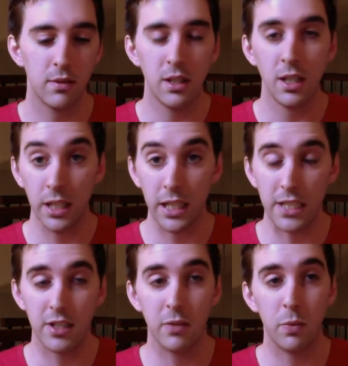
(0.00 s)

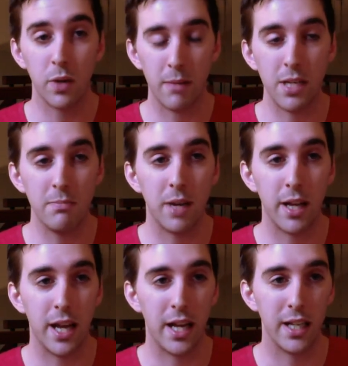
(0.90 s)
leads, and what I mean by
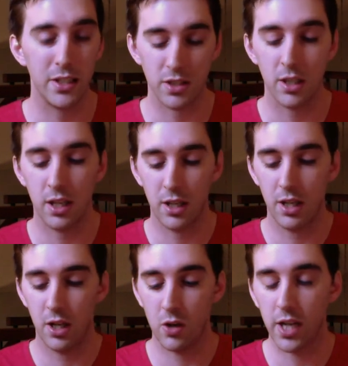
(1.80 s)
that is,
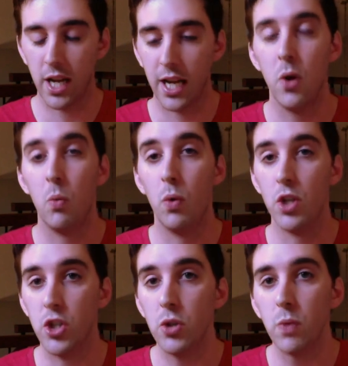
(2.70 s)
okay,
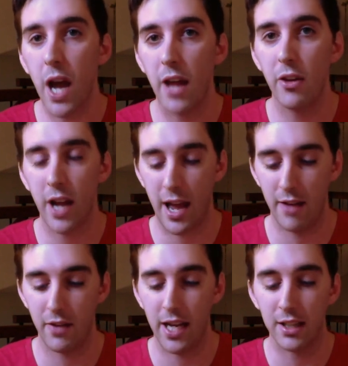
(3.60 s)
would you rather
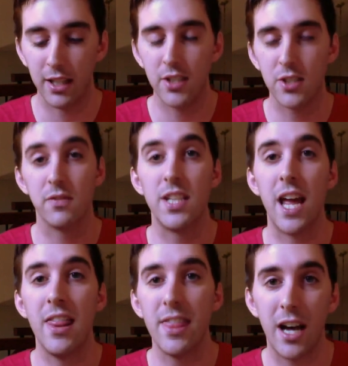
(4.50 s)
have a list of
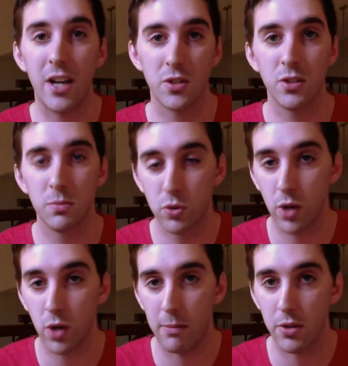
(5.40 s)
10,000
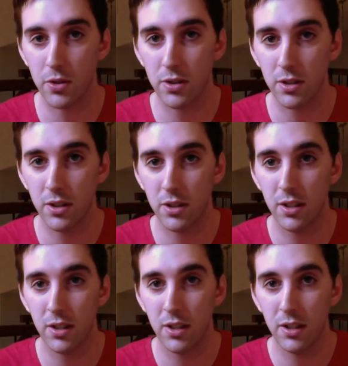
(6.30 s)
subscribers?
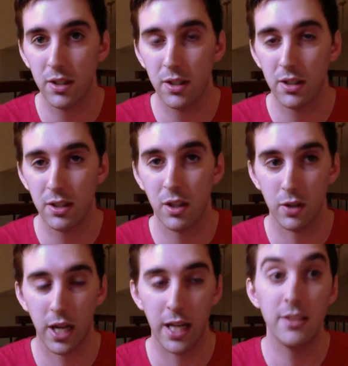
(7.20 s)

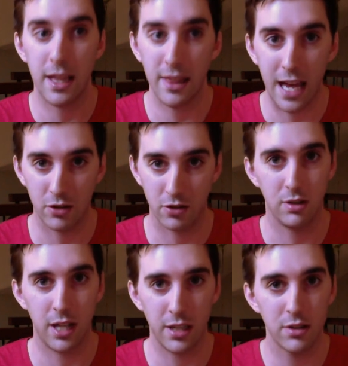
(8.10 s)
Okay, 10,000.
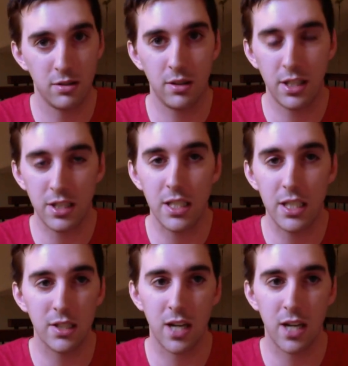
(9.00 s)
That's a
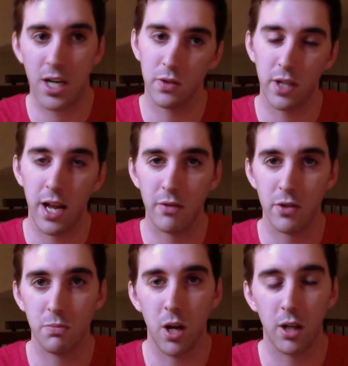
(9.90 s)
decent size for an
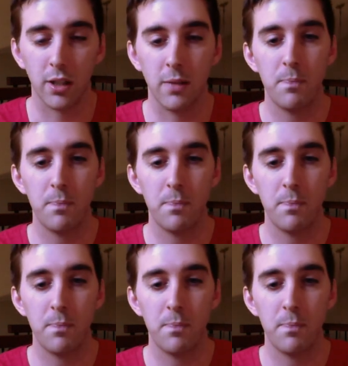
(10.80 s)
average blogger,